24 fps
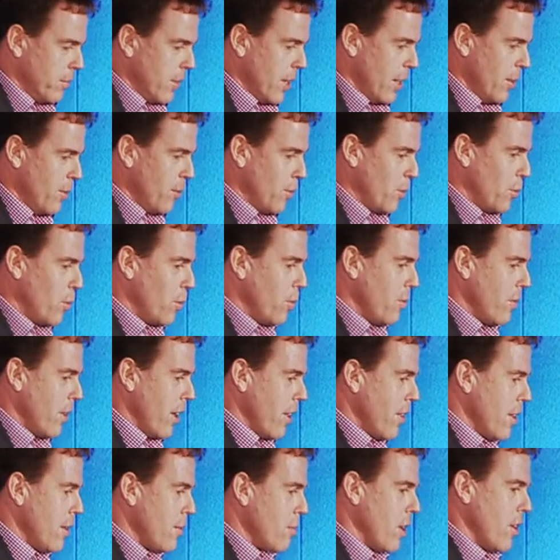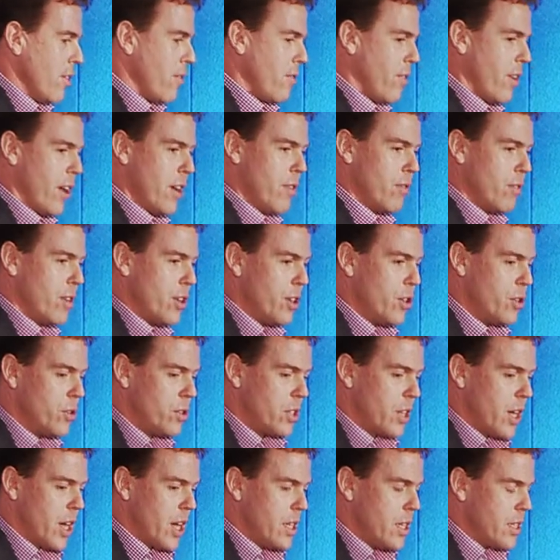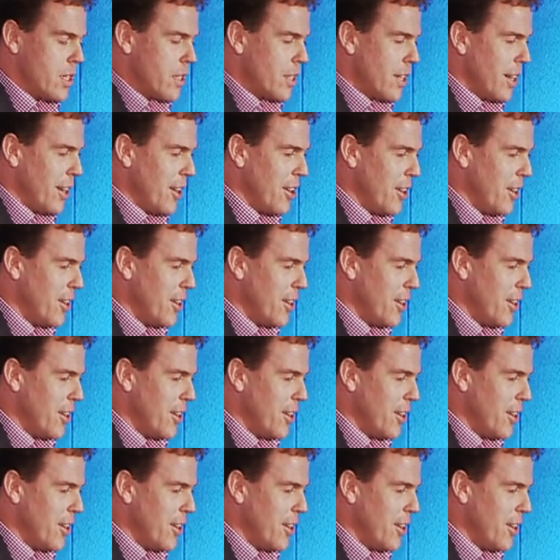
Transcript: And I think my favorite use case,